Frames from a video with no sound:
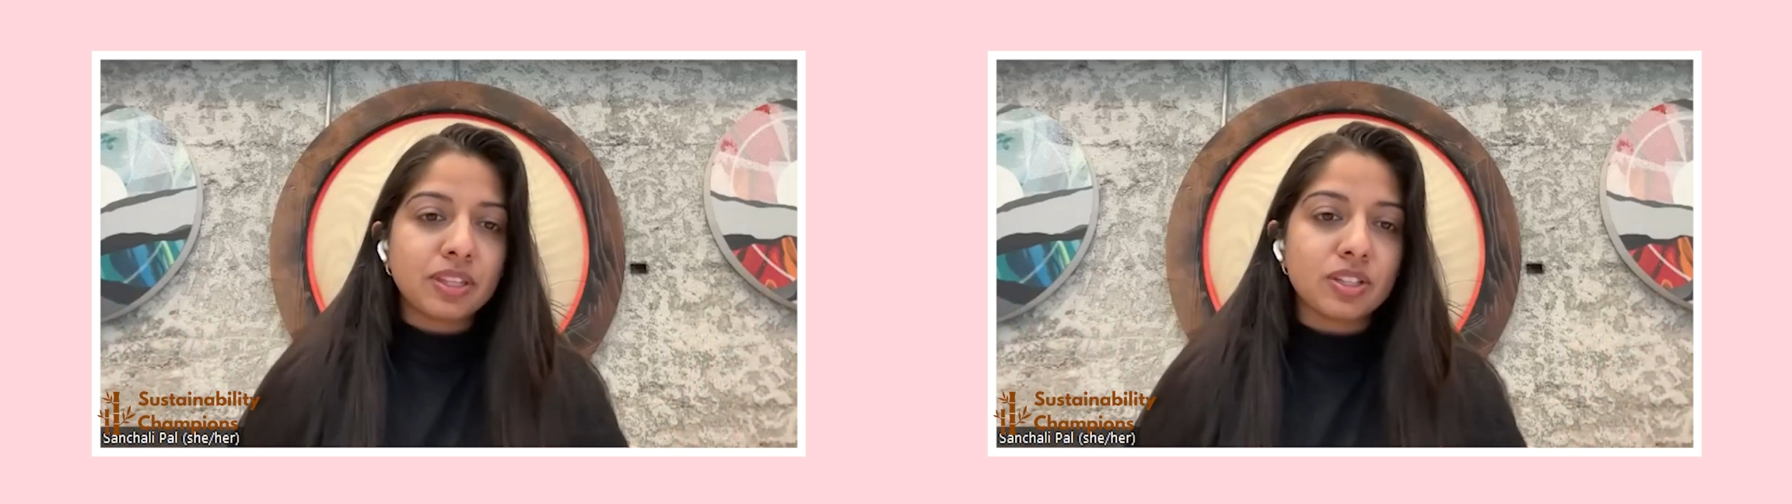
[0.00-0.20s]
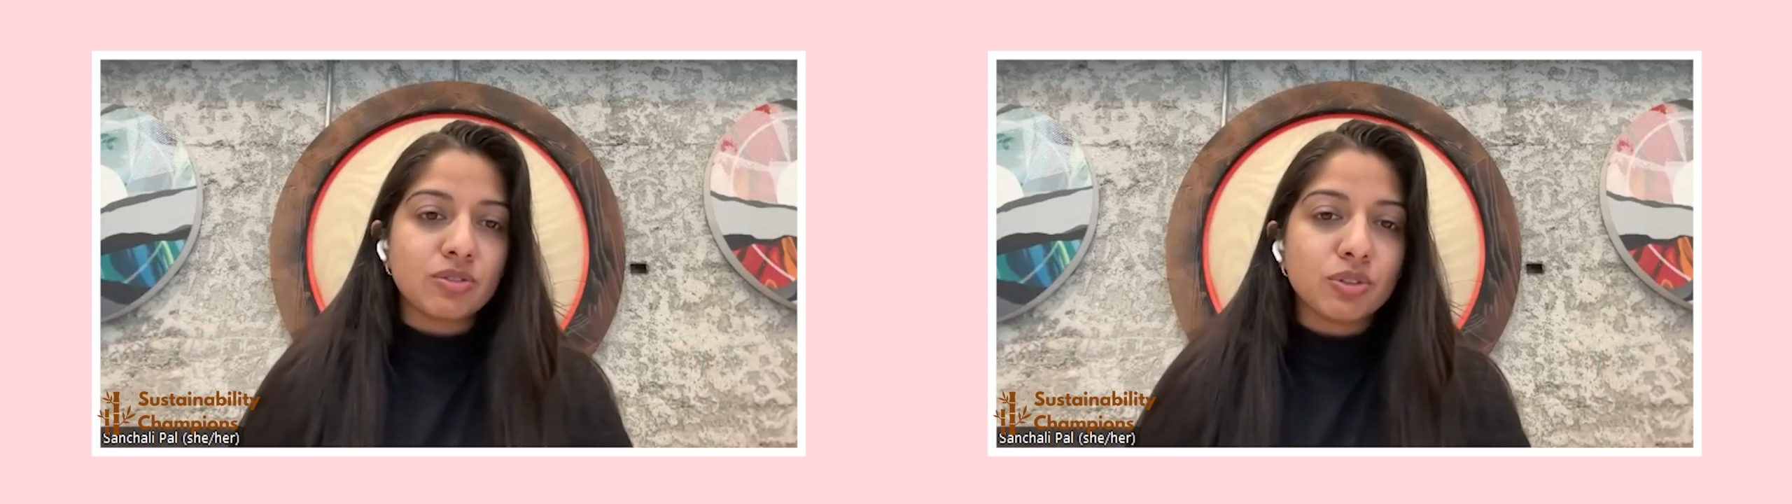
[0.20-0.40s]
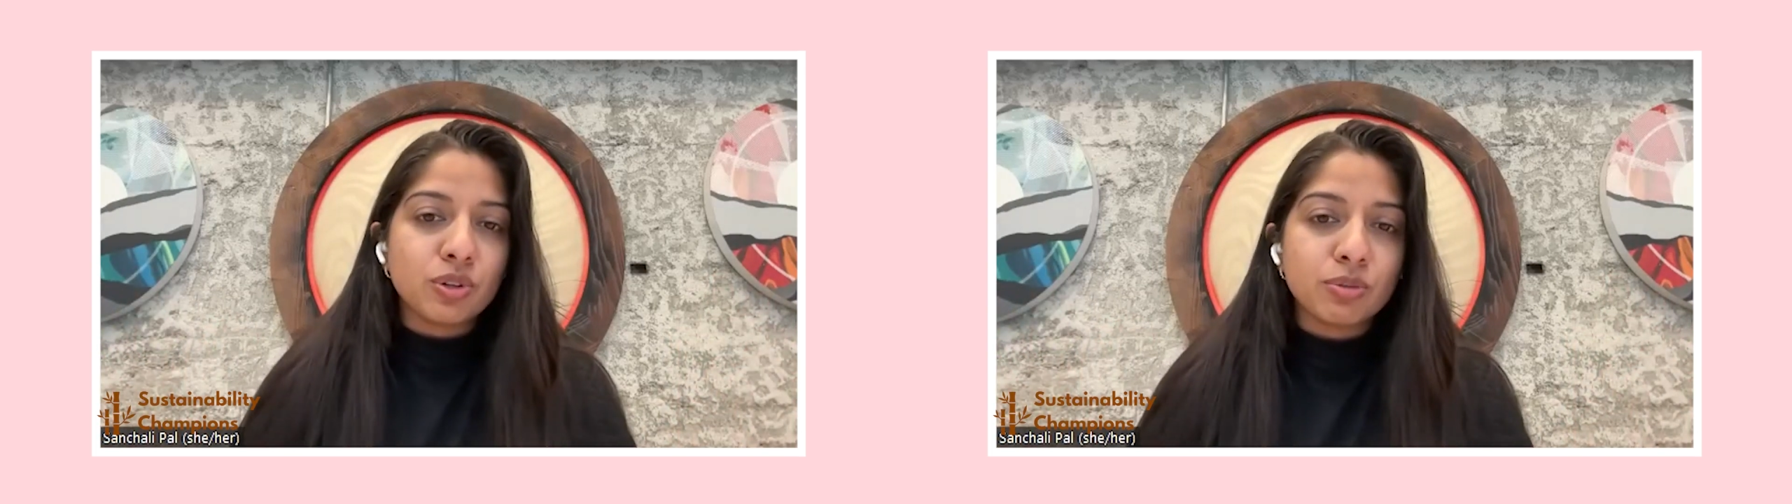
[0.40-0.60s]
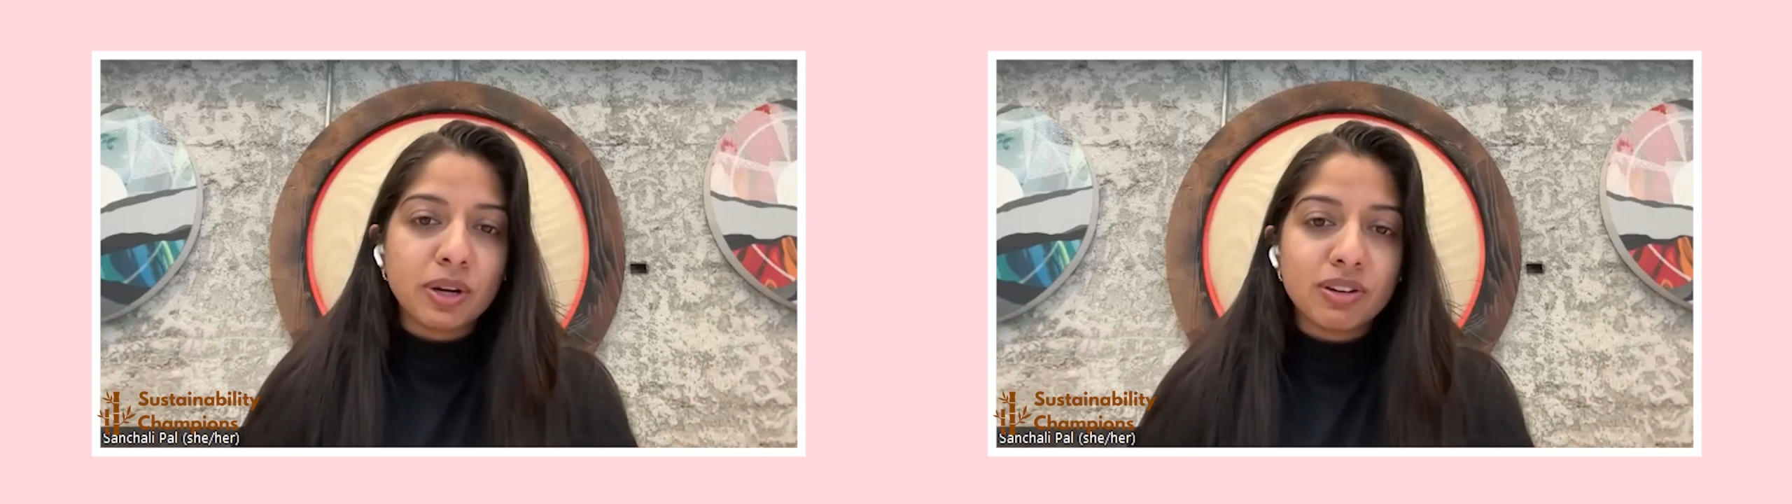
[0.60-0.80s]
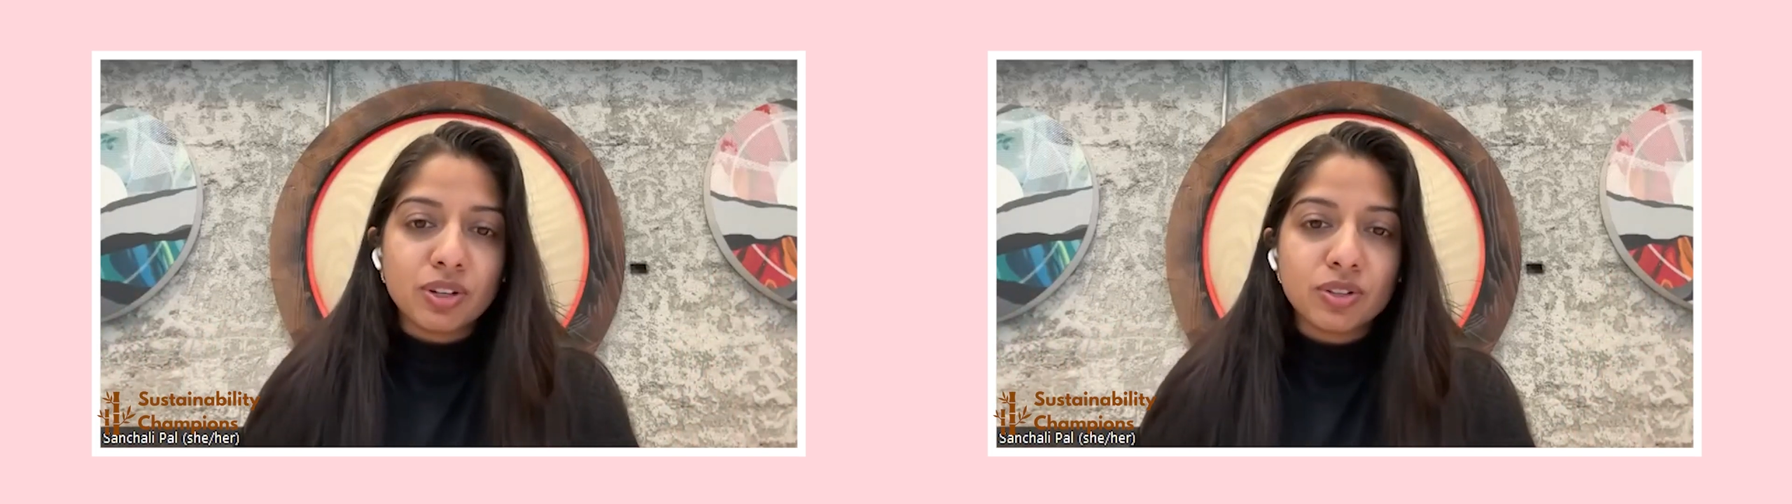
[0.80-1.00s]
that's fueled
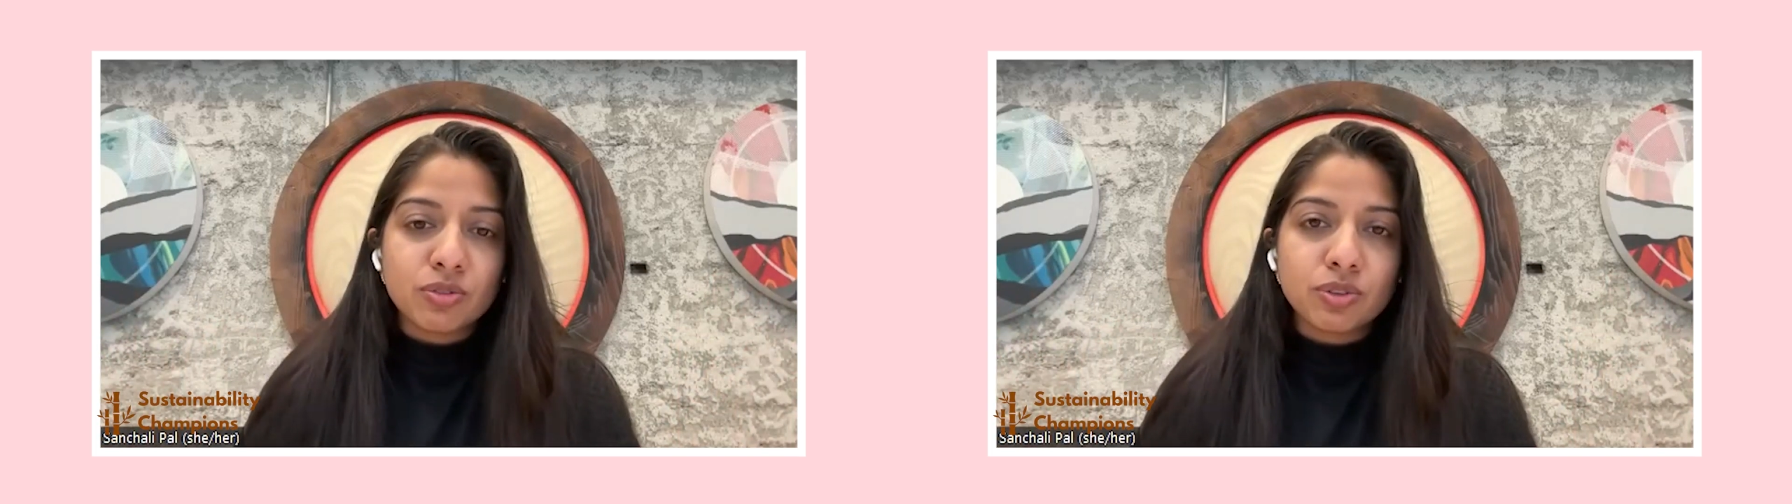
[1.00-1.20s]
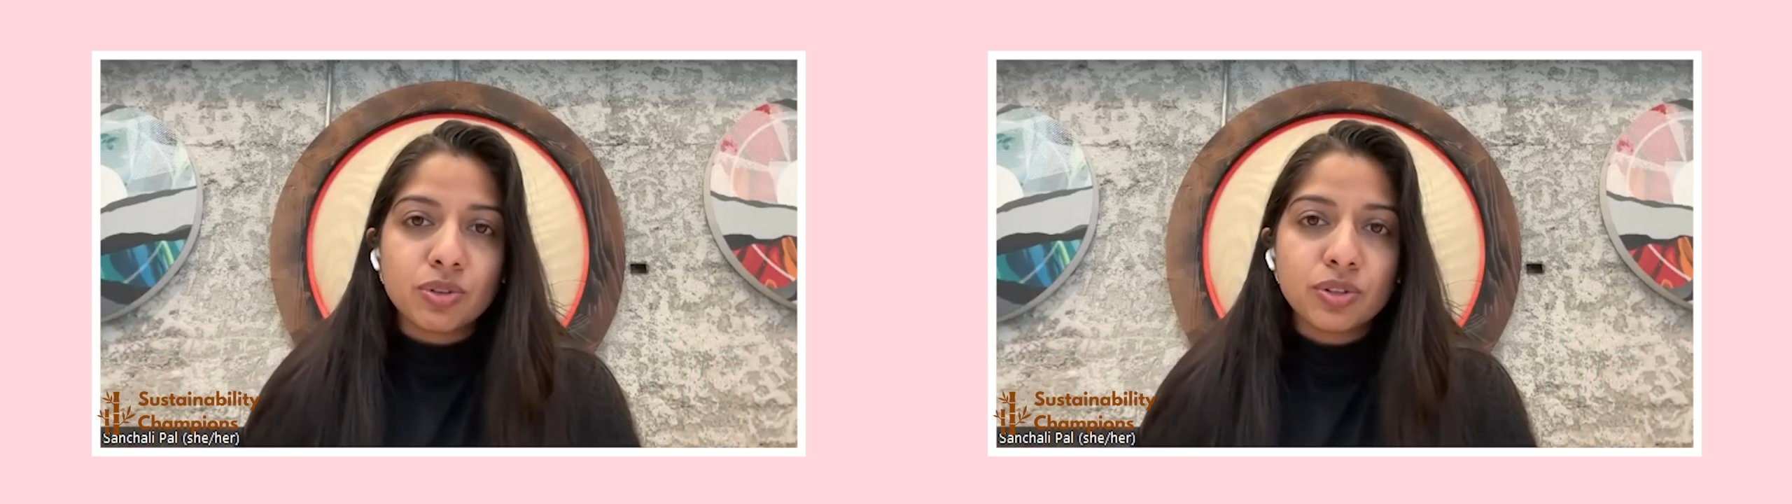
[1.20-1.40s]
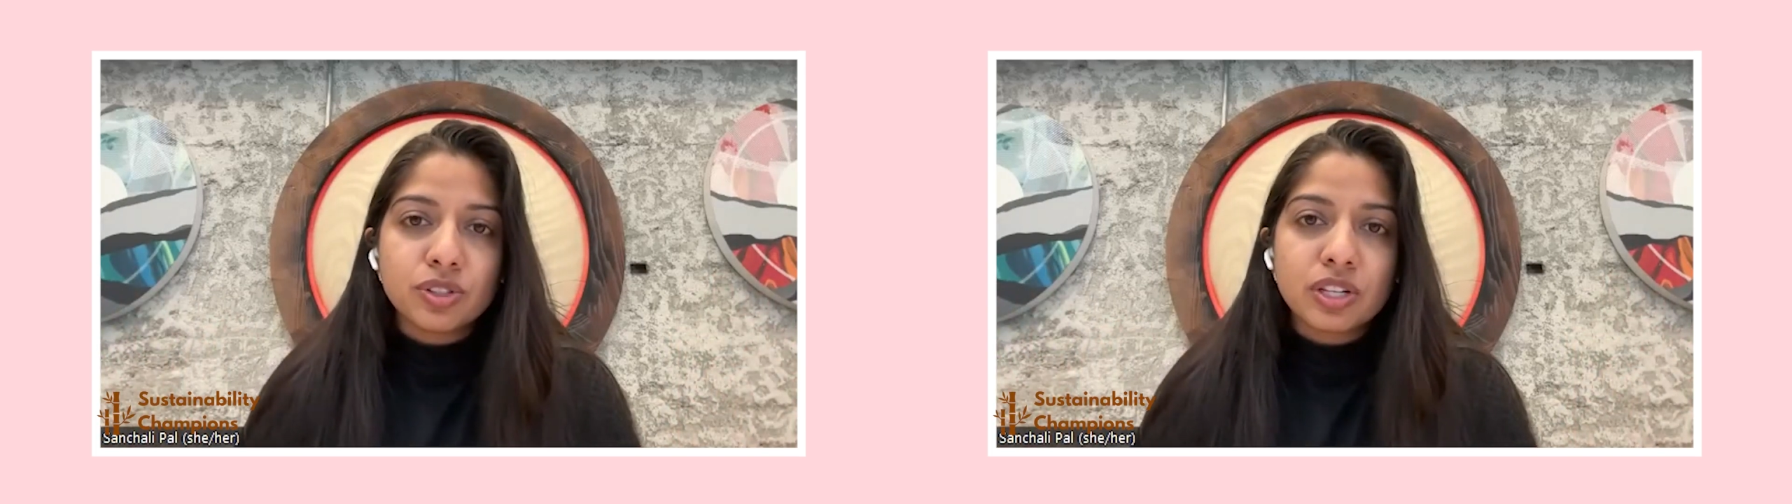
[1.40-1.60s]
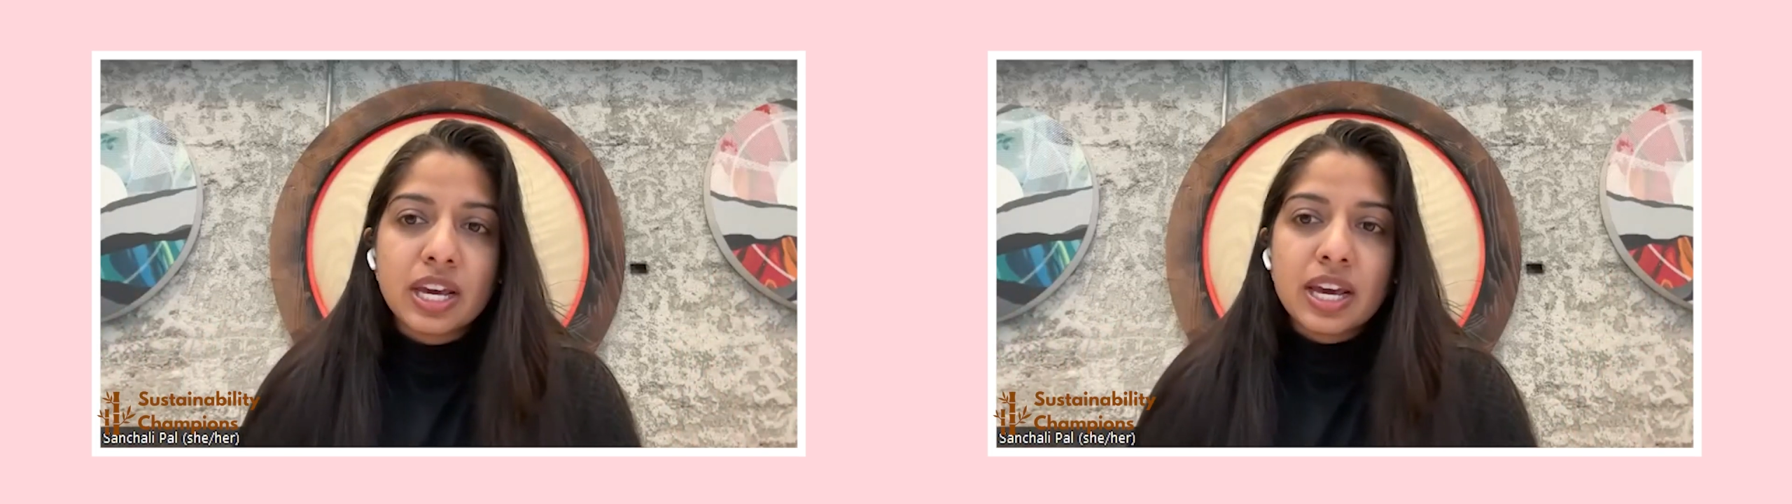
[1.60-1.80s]
by fossil fuels,